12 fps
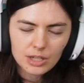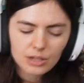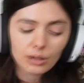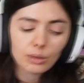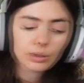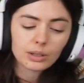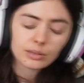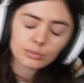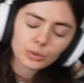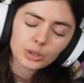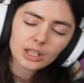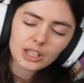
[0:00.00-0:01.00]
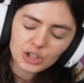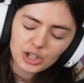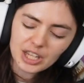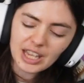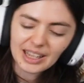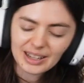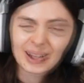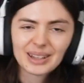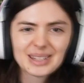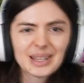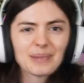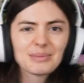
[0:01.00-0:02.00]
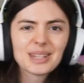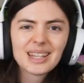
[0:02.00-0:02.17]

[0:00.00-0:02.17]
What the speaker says: So really interesting concept.